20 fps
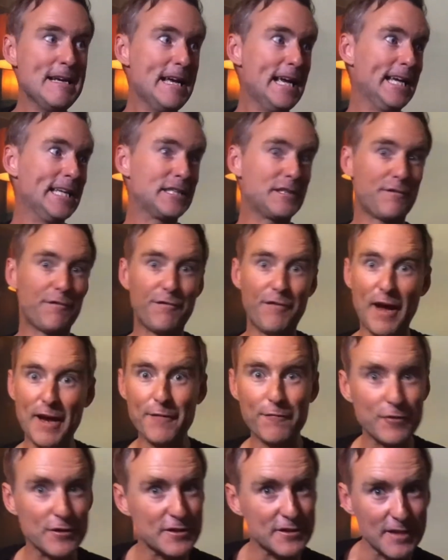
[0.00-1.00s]
His
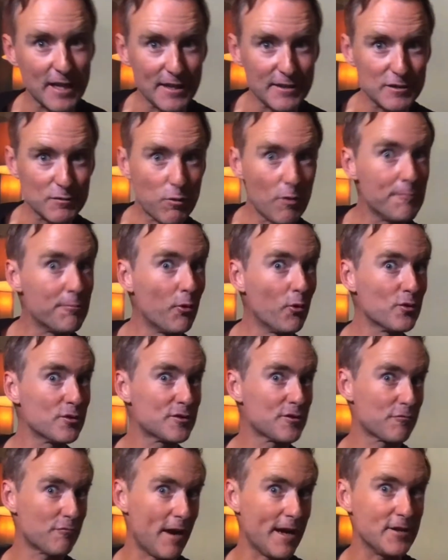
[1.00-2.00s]
favorite sons were born
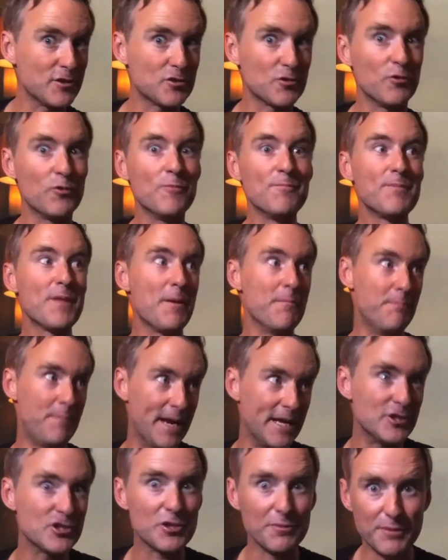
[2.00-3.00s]
to Rachel.
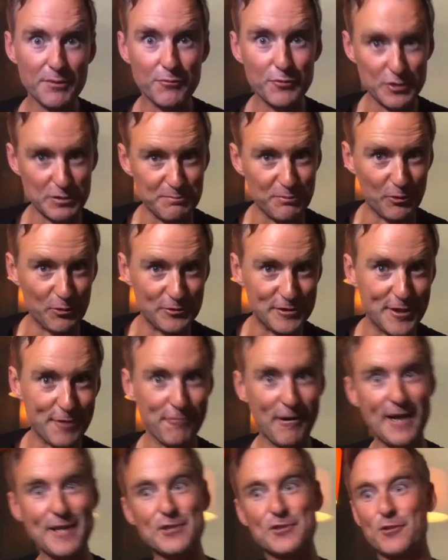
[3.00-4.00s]
Benjamin was born to
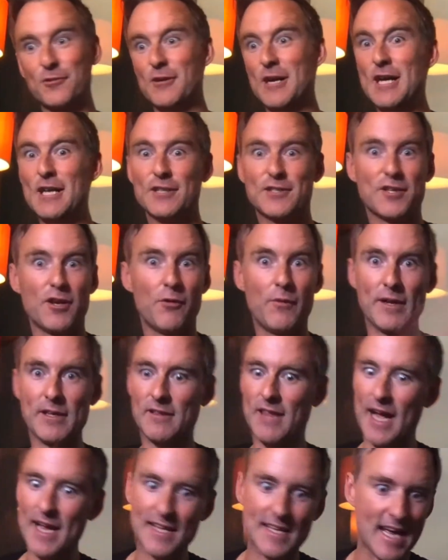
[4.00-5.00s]
Rachel. So when
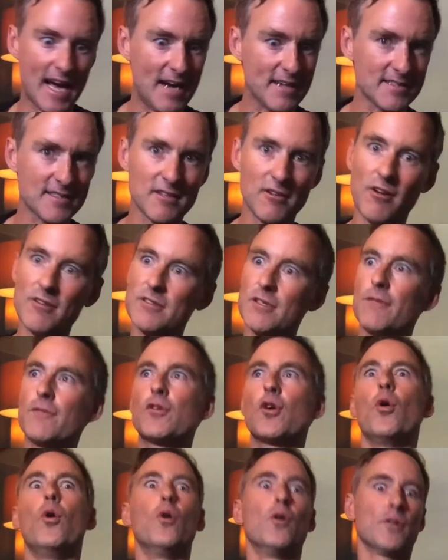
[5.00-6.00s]
they cast lots, of
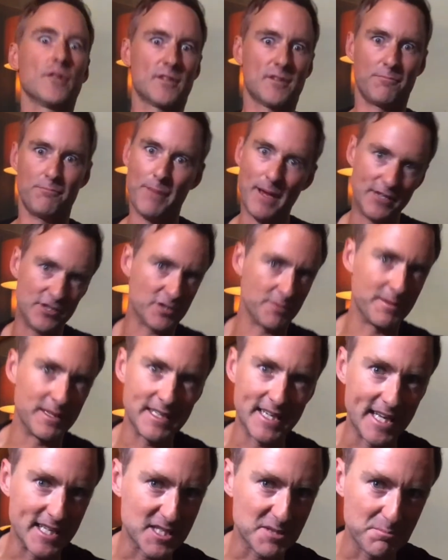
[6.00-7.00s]
course, Benjamin
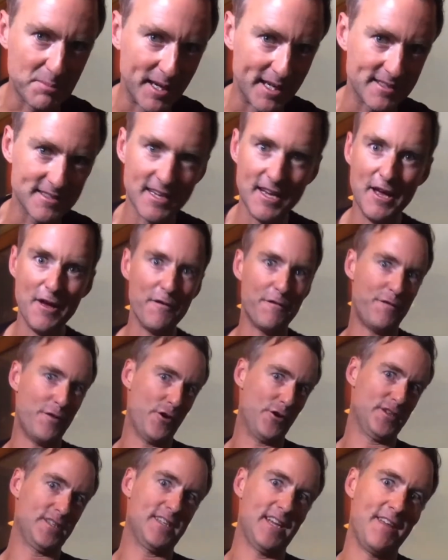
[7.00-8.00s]
gets picked
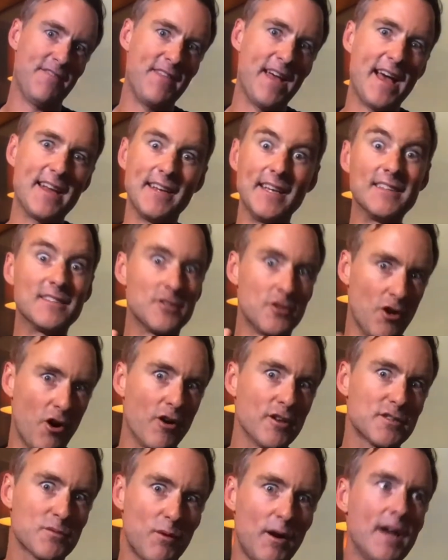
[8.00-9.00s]
first. In that, it's
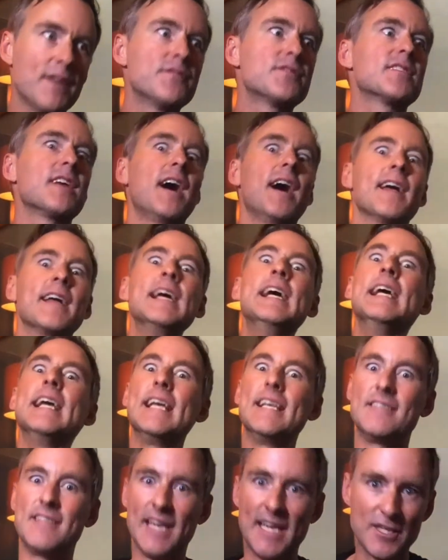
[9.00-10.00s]
God's way of saying
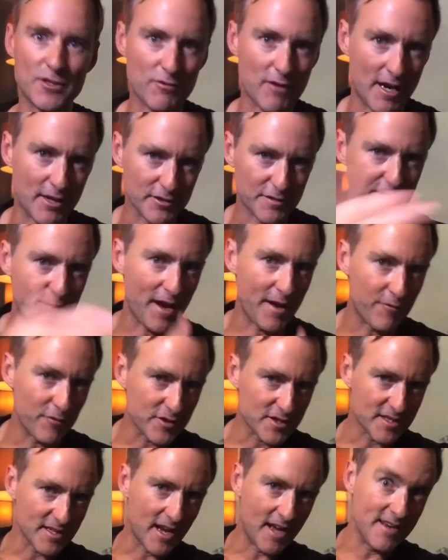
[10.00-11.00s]
he's Israel's favorite
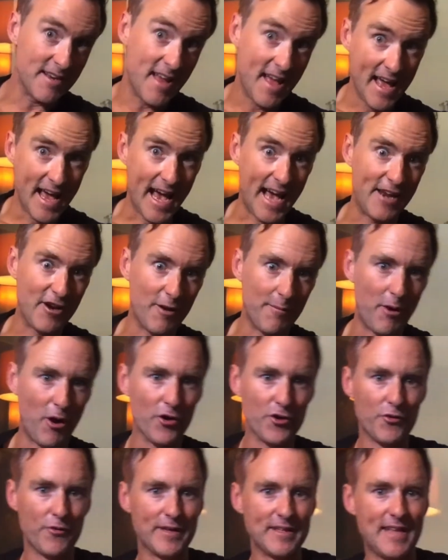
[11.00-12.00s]
son, and I'm
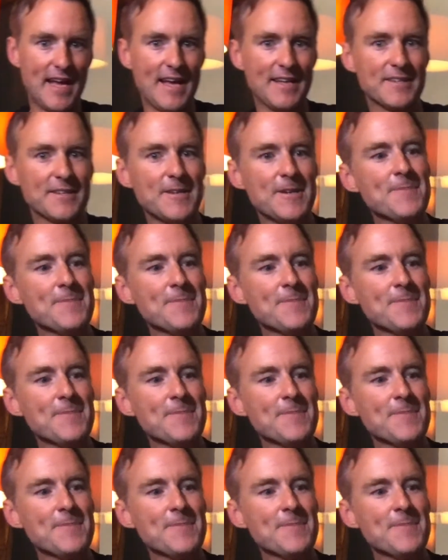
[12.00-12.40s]
honoring that.